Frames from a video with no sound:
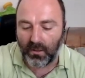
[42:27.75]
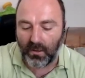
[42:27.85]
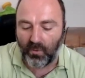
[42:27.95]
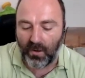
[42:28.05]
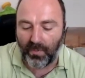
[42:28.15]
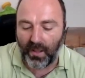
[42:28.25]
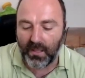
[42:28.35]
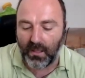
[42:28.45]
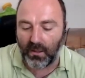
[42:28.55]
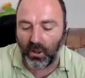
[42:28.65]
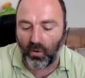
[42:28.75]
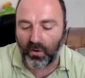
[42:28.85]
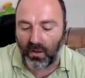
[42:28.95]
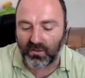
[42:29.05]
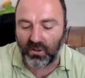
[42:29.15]
when applied in lower
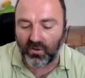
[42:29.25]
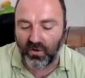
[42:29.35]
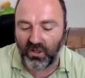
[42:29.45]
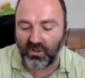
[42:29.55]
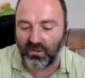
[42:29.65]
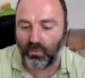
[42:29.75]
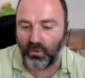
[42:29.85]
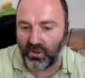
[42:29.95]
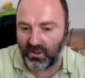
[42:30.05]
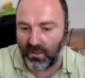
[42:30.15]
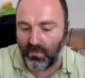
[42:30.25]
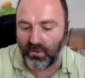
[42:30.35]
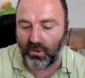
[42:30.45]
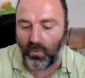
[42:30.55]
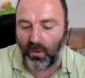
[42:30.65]
concentrations, which is
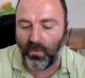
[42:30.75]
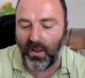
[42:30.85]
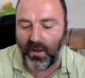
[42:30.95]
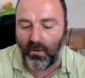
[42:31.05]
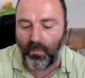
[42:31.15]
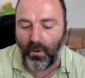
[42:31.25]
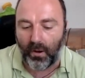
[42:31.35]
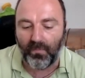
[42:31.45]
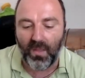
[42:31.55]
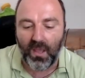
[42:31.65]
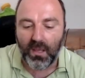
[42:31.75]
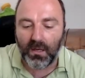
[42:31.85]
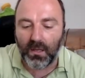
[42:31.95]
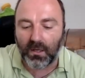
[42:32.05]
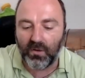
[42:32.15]
similar to what we have in our product, it
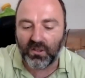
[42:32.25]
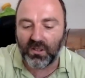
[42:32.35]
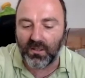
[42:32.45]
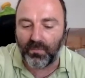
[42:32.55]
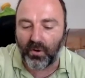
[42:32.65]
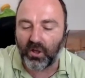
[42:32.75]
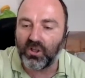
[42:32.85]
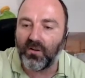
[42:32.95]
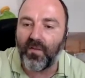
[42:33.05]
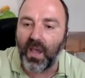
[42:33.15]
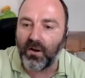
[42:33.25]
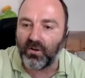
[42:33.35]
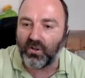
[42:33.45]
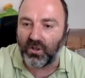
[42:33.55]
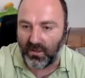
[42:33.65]
increases the production of
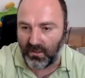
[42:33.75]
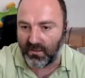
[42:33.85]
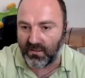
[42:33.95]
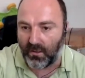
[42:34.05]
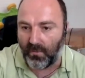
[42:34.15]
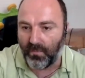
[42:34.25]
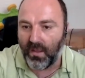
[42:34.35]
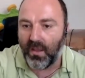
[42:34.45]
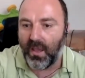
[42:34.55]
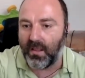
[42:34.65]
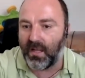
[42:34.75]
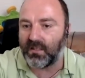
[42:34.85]
energy in the cell. And that's